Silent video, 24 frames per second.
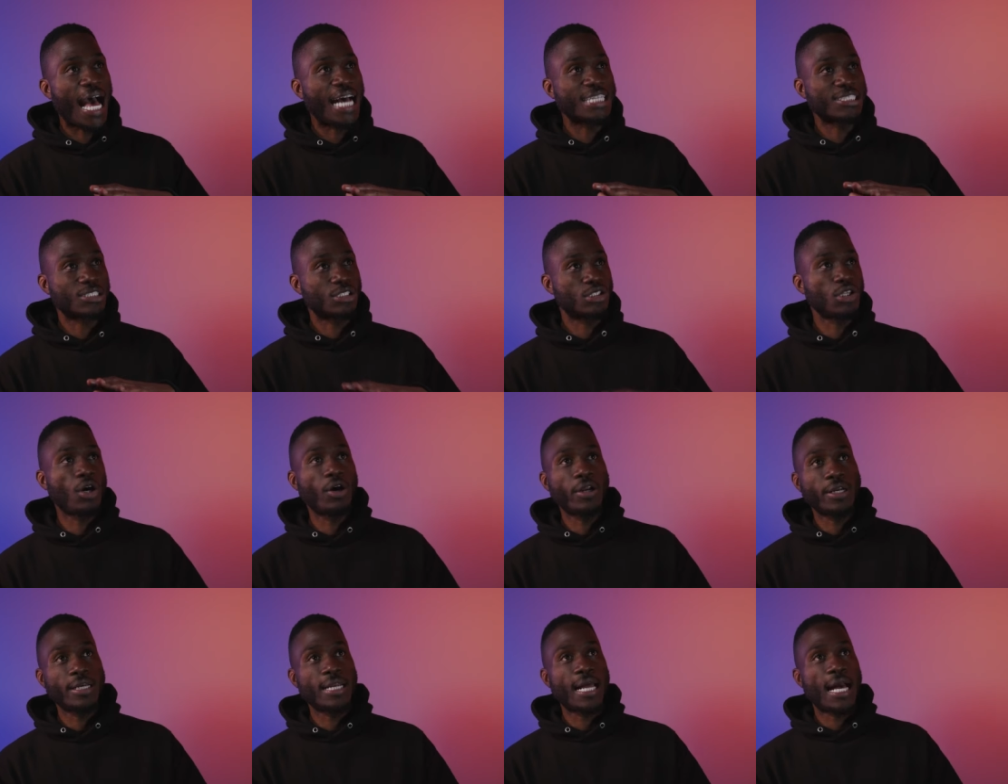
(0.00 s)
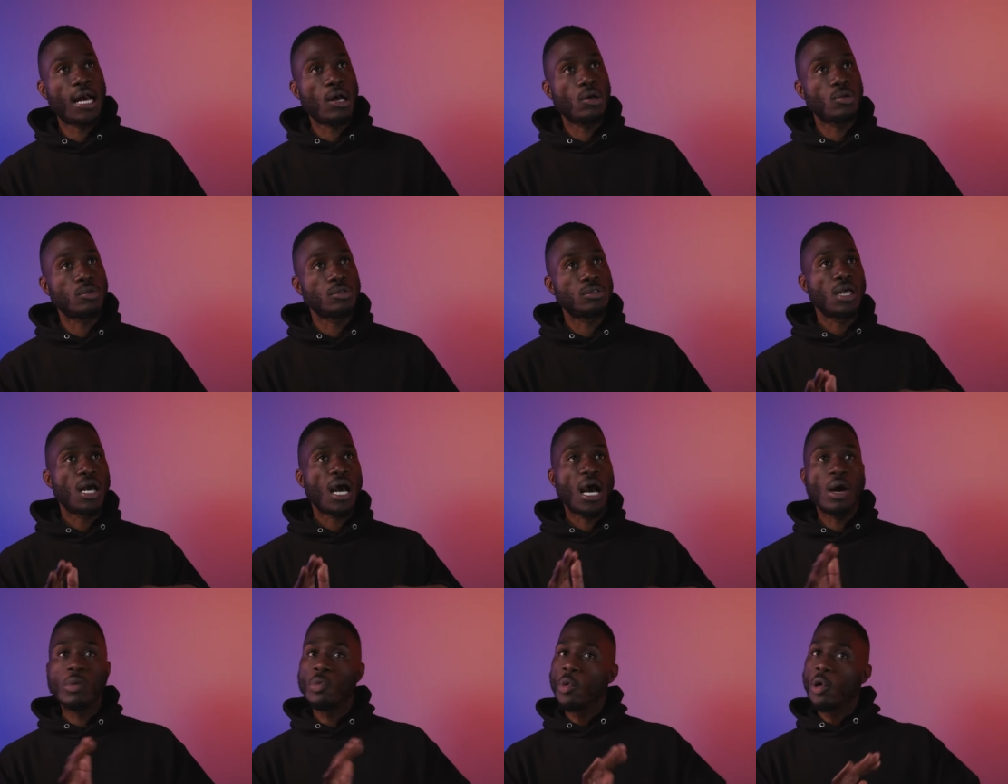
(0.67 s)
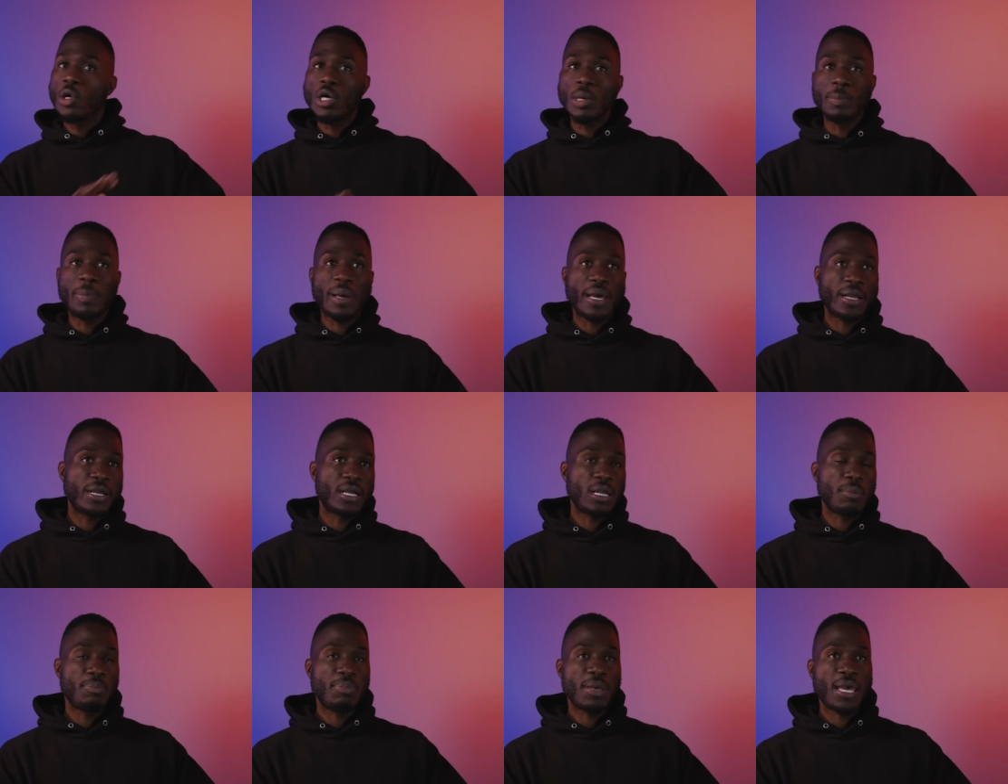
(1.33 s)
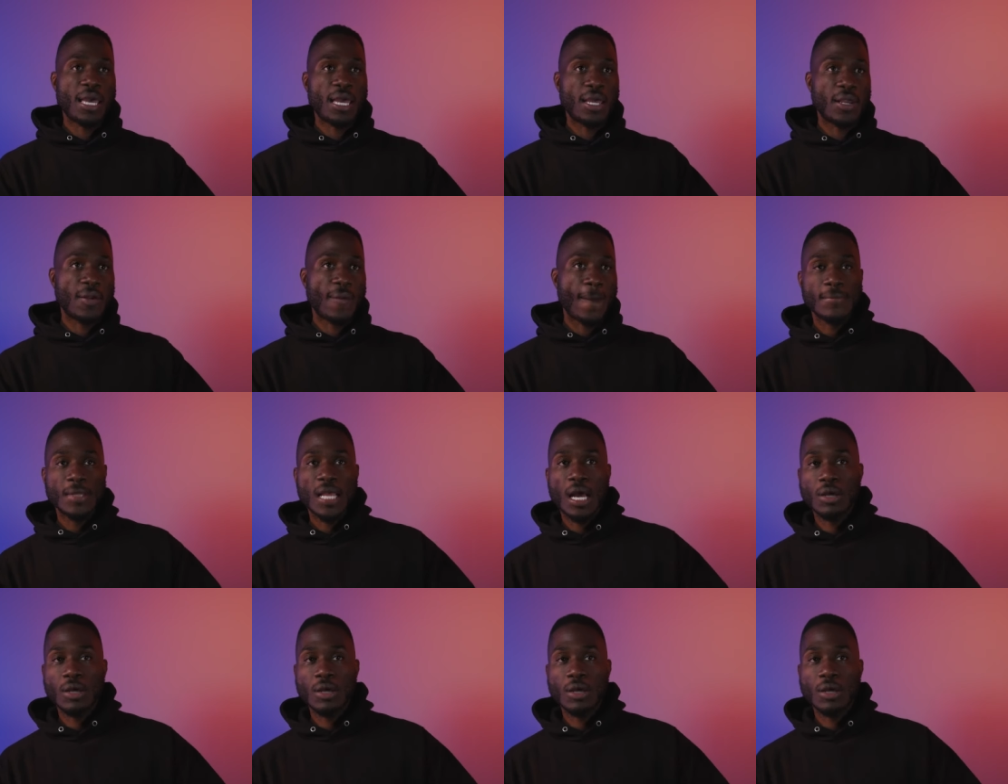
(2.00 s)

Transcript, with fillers: started out, I woke up out of the bed.